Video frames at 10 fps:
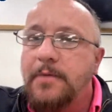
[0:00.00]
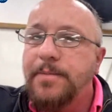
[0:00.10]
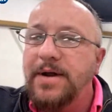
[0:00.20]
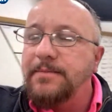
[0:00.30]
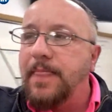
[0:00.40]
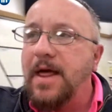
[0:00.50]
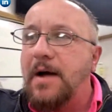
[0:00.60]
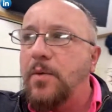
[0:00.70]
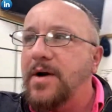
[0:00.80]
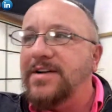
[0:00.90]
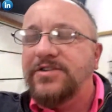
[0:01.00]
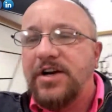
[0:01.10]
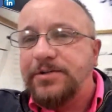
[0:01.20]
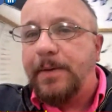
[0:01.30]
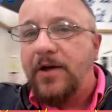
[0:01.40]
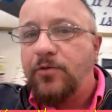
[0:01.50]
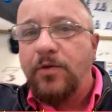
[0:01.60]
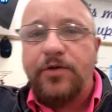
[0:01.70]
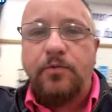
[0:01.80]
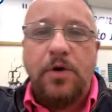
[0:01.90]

But I wanted to touch base with you